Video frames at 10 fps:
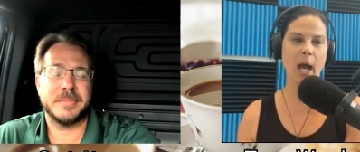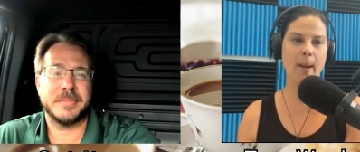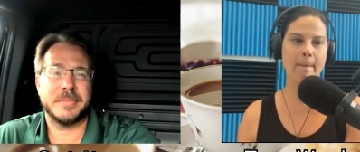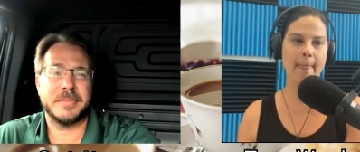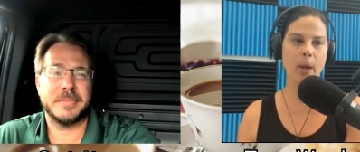
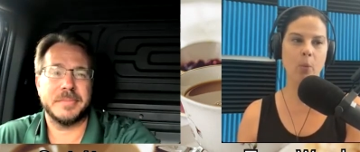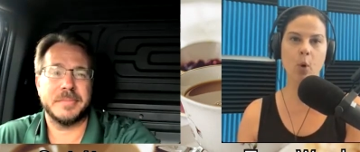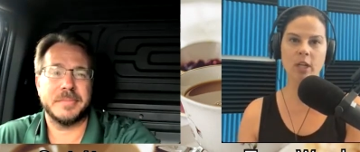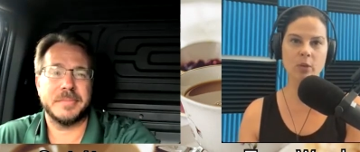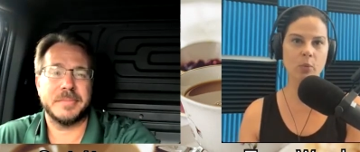Speaker 1: um,
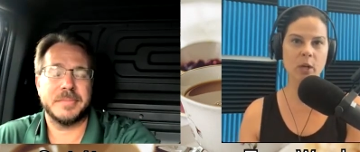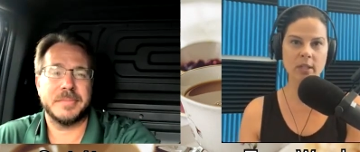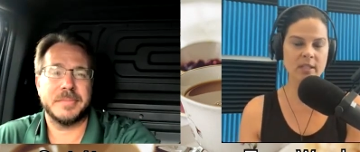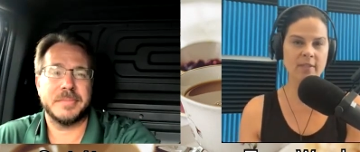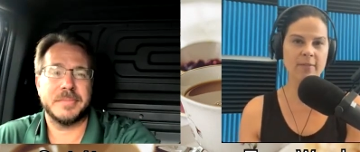what
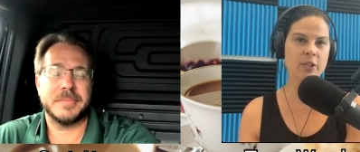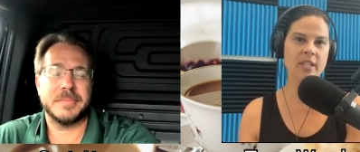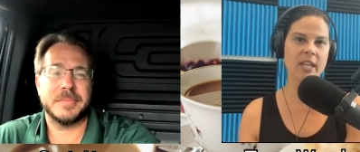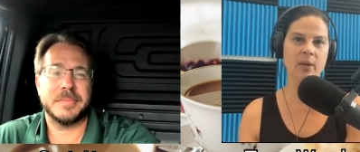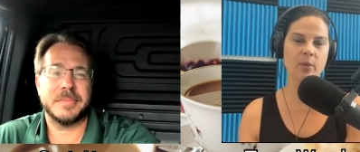what is the
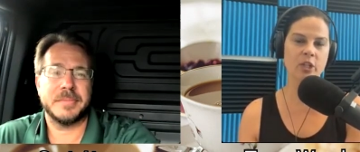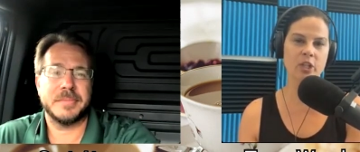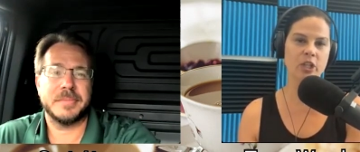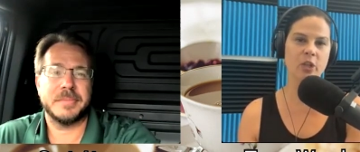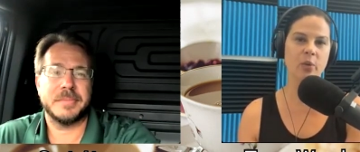first thing we
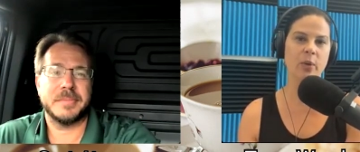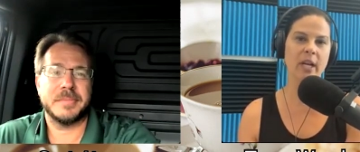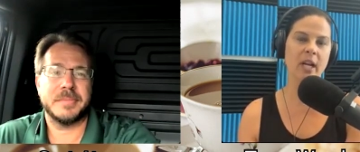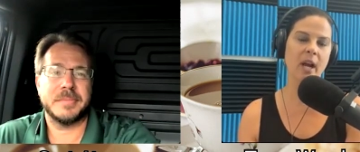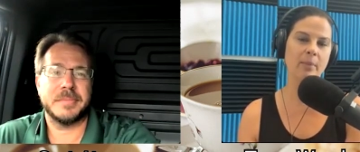should do when
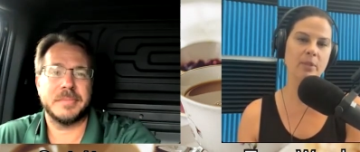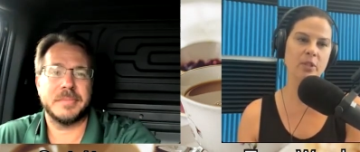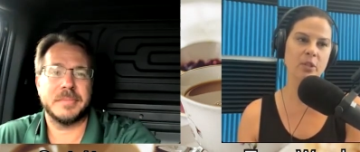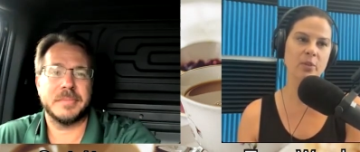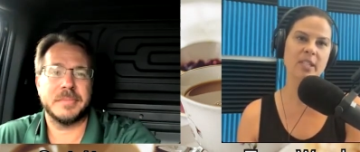it
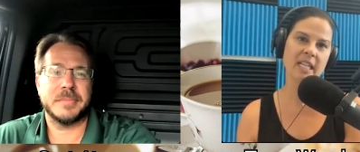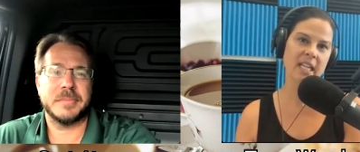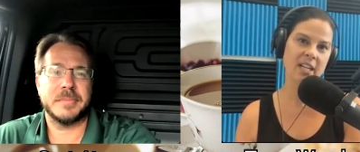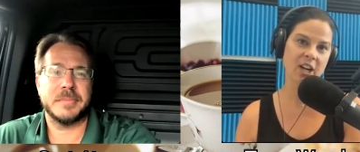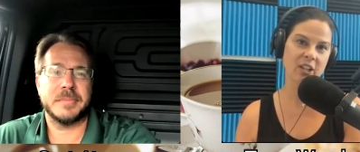comes to
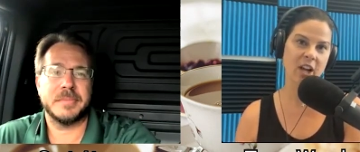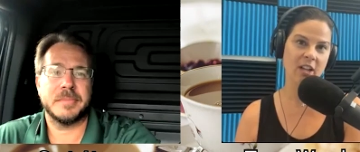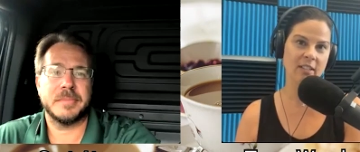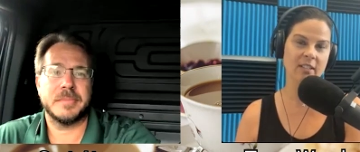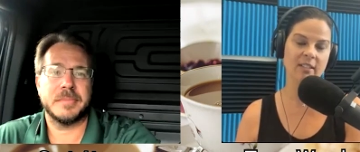seeding our
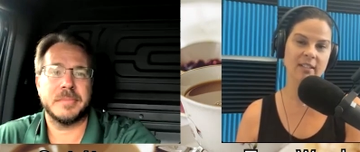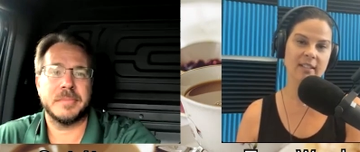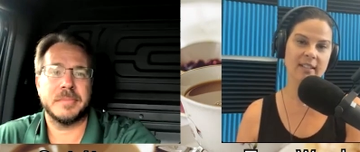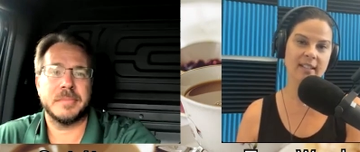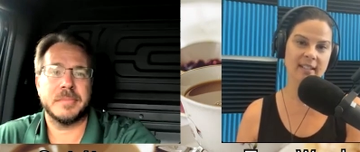lawn
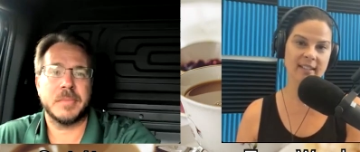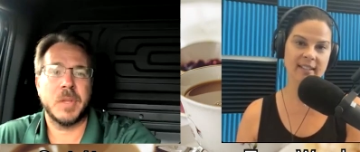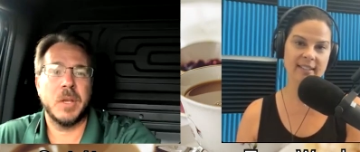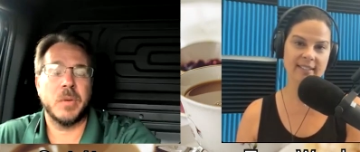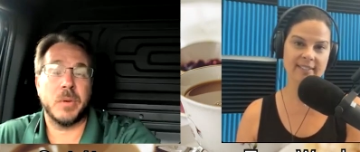
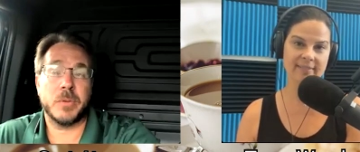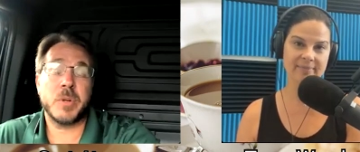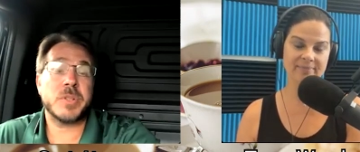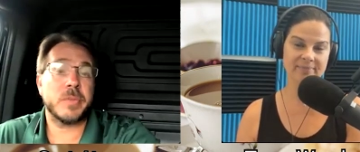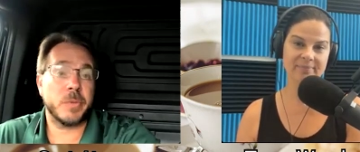
Speaker 2: well,
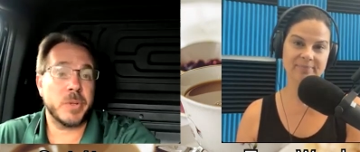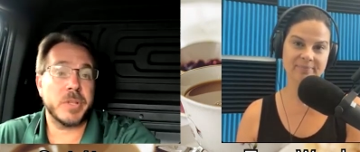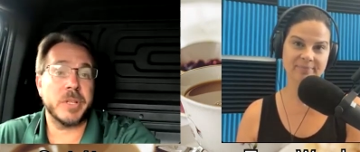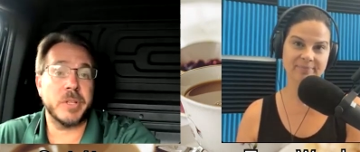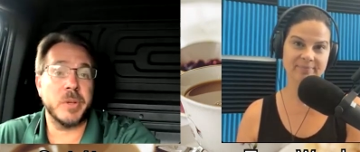first first
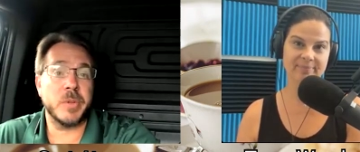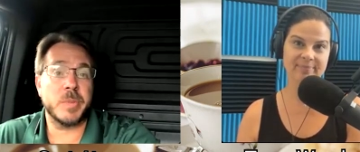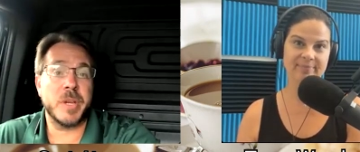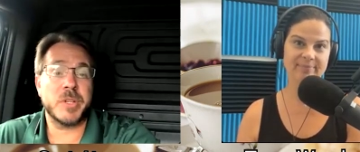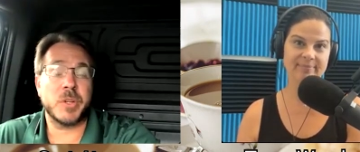thing to do
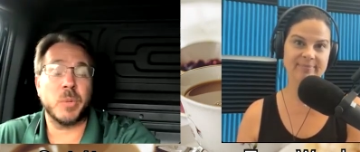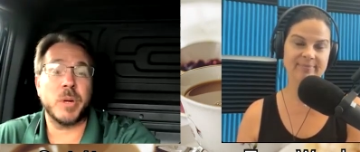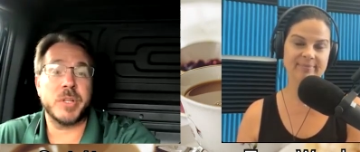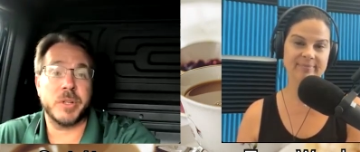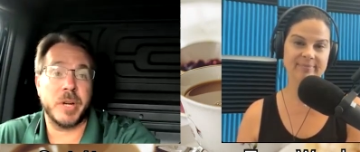is make sure
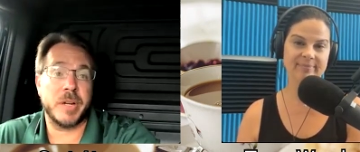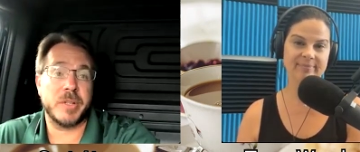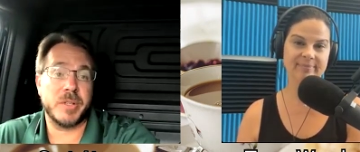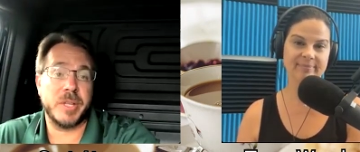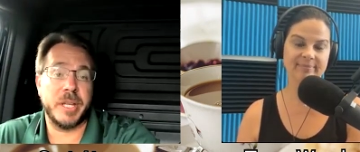what you're
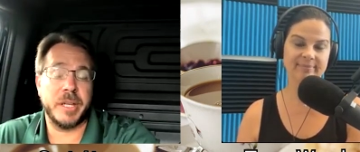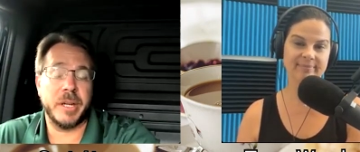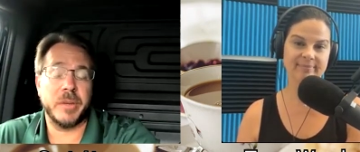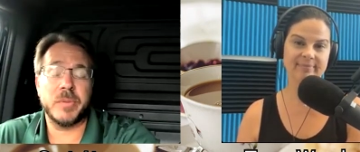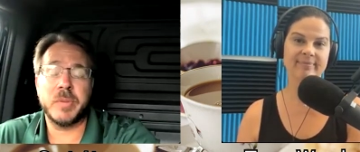actually seeding.
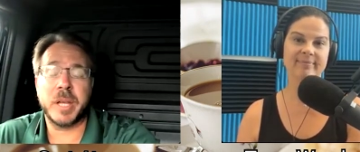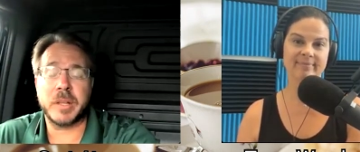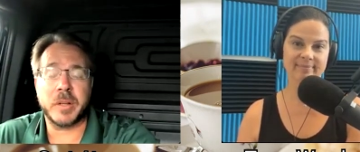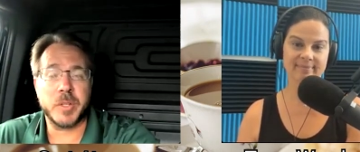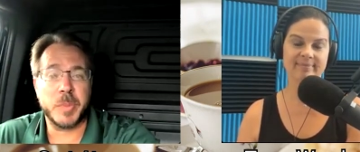Now, if you've got
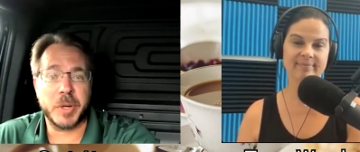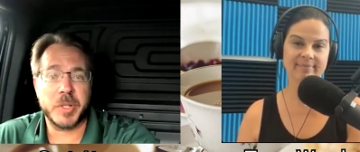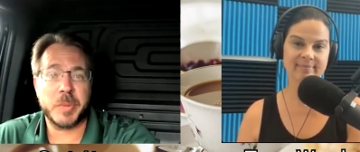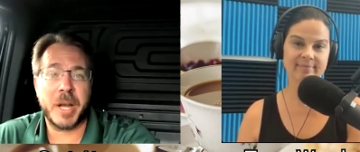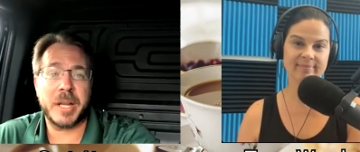large bare
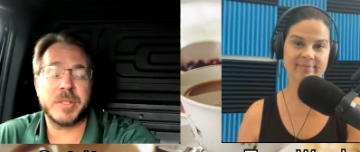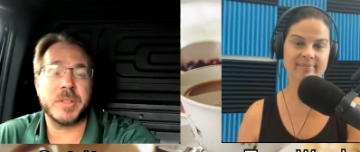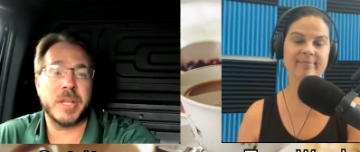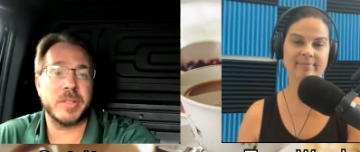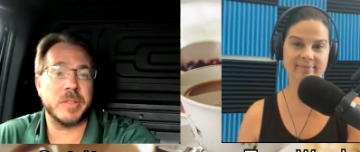
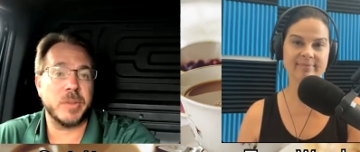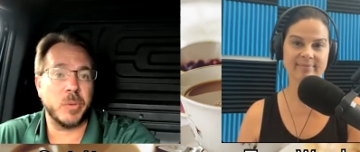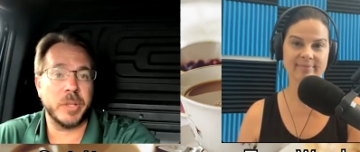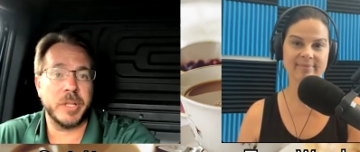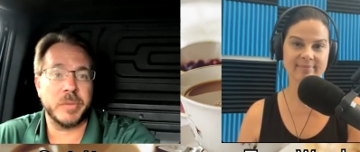spots, that's a
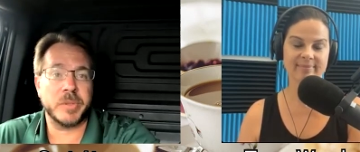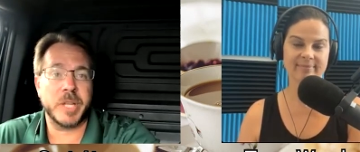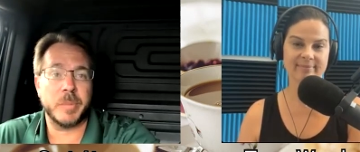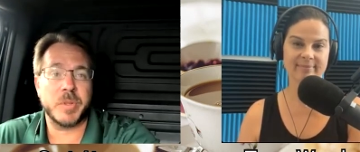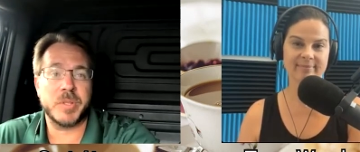totally different
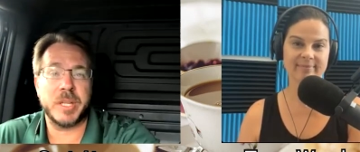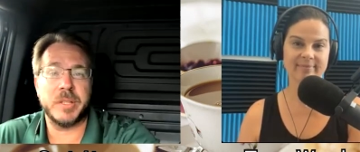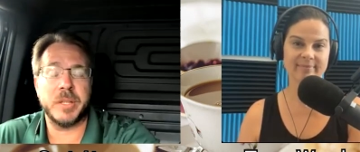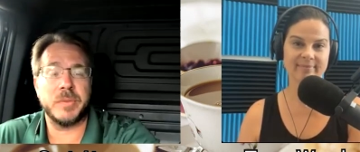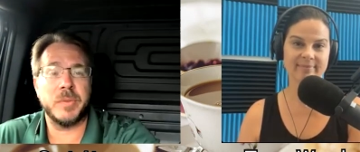type of seed than